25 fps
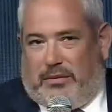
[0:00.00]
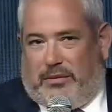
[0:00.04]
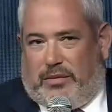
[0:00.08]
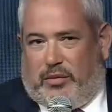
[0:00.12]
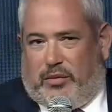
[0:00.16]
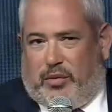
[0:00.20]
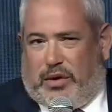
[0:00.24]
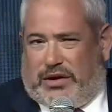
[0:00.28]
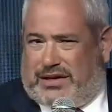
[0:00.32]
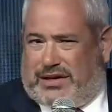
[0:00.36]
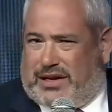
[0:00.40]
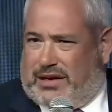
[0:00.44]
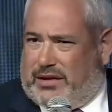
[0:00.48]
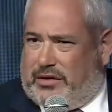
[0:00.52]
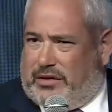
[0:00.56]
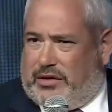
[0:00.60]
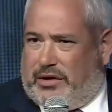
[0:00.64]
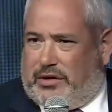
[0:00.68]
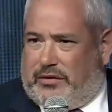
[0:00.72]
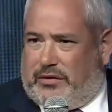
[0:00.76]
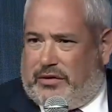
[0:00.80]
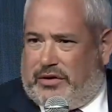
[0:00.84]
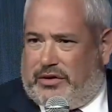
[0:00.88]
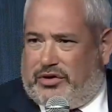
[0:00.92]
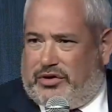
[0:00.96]
but once they hear
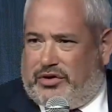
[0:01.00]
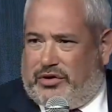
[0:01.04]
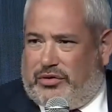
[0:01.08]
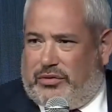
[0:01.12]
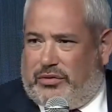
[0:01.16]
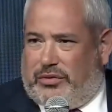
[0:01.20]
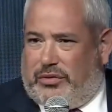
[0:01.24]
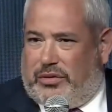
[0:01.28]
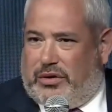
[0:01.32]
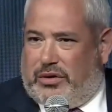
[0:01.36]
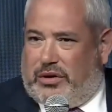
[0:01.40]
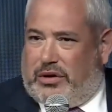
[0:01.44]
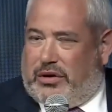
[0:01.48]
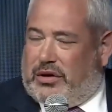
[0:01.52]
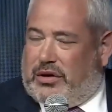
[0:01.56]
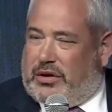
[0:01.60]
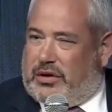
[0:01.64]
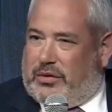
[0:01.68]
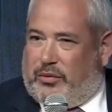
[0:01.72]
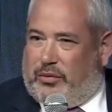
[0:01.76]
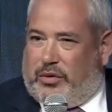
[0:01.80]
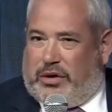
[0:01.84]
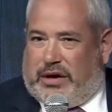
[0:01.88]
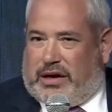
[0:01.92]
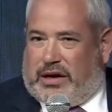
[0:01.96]
you're a Jew,
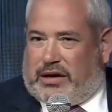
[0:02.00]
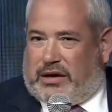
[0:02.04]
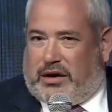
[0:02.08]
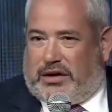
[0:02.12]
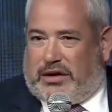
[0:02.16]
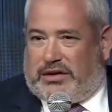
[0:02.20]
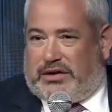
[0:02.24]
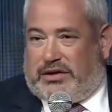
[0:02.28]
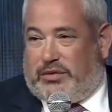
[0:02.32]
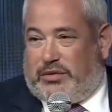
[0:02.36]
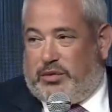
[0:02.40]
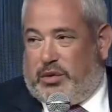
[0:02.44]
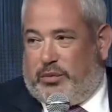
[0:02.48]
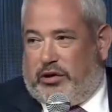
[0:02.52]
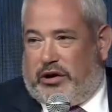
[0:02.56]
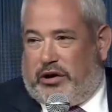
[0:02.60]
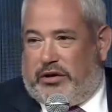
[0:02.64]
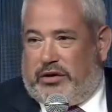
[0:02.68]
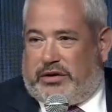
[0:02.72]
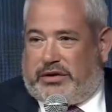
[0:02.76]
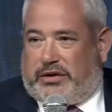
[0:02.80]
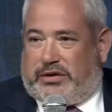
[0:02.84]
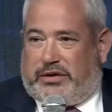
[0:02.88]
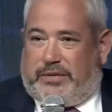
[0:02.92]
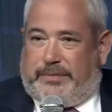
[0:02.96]
we're not cousins, we're
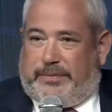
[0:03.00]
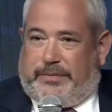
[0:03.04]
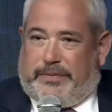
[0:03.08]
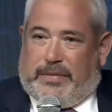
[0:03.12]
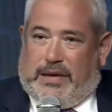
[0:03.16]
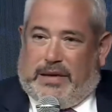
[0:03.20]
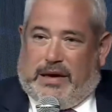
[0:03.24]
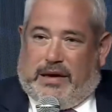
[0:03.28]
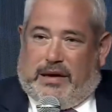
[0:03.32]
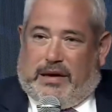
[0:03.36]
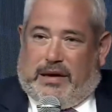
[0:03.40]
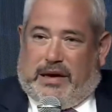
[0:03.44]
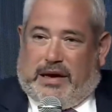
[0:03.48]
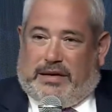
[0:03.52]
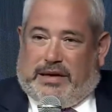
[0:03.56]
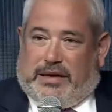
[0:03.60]
brothers. And